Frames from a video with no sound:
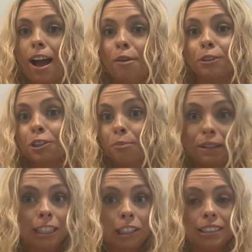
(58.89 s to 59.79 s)
which are
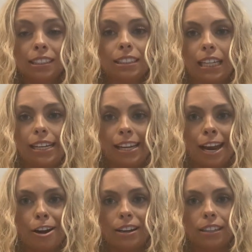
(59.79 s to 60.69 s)
beaches and sandy
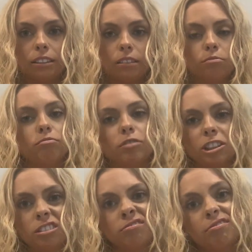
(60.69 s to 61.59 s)
areas,
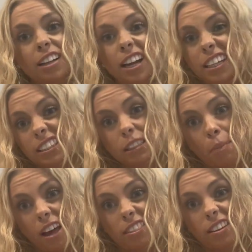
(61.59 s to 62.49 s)
which I guess is a
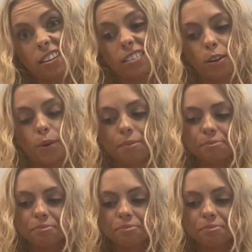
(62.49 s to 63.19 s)
bad thing in a way.